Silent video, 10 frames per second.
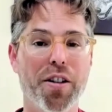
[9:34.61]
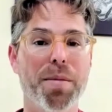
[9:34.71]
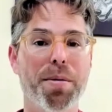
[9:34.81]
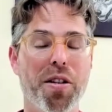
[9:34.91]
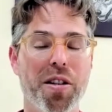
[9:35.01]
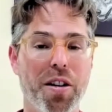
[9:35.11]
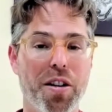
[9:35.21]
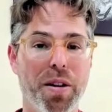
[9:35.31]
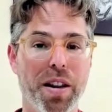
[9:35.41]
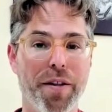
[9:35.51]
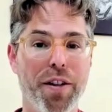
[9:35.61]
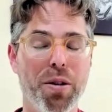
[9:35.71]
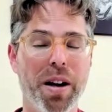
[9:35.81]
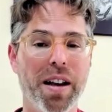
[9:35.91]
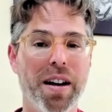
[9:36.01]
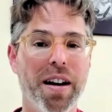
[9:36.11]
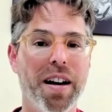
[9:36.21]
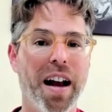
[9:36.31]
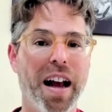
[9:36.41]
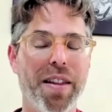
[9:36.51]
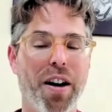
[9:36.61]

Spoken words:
You're the person who's doing the viewing, and